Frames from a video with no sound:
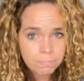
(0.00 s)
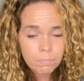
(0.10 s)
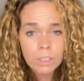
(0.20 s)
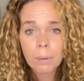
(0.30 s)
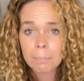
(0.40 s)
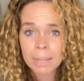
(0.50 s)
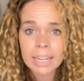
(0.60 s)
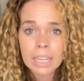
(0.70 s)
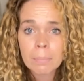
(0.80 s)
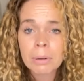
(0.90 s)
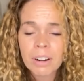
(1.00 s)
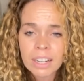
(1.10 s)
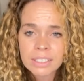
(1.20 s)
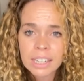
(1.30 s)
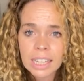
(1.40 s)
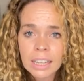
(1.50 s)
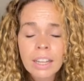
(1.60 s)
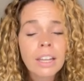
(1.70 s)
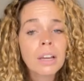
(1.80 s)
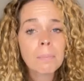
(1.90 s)
a medium porosity,
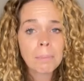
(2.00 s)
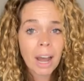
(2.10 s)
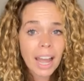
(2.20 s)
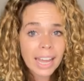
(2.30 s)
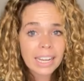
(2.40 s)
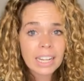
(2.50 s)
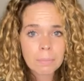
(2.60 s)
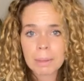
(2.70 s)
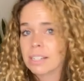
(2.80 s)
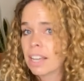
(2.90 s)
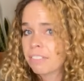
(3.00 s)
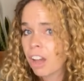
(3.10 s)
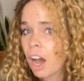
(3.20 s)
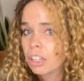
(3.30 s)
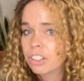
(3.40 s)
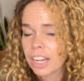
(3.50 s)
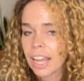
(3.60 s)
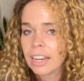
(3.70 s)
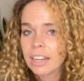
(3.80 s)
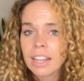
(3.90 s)
but because I've colored
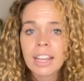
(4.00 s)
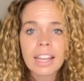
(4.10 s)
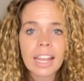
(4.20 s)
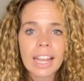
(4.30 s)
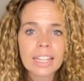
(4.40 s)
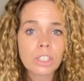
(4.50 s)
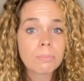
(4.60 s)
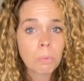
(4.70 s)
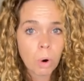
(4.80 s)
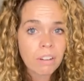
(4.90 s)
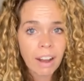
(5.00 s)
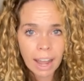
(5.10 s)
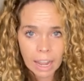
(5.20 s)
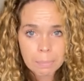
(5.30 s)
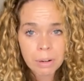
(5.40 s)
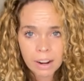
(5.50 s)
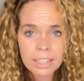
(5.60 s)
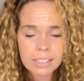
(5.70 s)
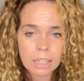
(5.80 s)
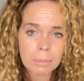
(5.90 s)
it, it's more of a high
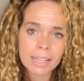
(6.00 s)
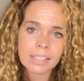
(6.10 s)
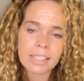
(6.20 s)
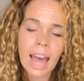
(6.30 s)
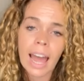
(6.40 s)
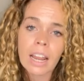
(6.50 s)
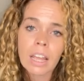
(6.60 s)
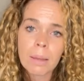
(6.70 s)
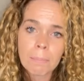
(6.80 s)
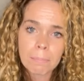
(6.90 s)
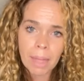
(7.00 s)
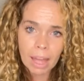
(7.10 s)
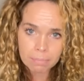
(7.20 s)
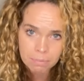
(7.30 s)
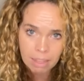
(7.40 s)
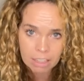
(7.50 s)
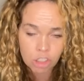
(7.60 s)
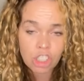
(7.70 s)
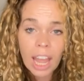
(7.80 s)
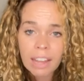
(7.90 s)
porosity because that
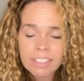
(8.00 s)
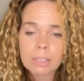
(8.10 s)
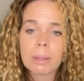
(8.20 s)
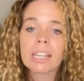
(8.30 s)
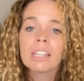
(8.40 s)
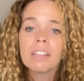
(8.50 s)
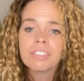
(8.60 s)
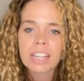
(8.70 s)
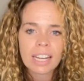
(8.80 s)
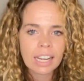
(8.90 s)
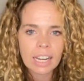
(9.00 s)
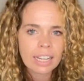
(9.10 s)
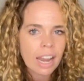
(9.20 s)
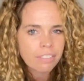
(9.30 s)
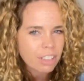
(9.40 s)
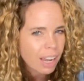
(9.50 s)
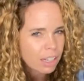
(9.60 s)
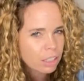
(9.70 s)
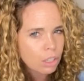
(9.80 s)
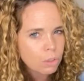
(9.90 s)
shaft has been lifted and it never kind of
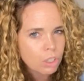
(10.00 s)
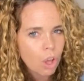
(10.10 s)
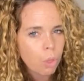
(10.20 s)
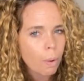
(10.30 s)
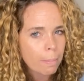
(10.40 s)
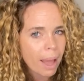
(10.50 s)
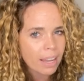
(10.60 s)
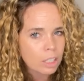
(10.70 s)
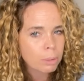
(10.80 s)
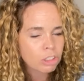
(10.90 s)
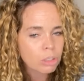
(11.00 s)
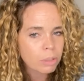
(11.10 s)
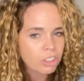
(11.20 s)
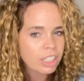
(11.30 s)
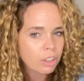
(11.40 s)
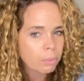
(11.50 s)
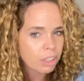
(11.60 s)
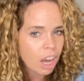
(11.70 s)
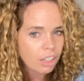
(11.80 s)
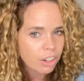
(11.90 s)
closes all the way back, especially when you're dealing with
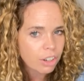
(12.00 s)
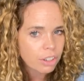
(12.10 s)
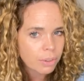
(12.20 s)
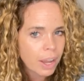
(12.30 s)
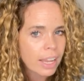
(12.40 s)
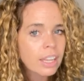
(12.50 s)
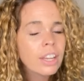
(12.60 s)
color, okay?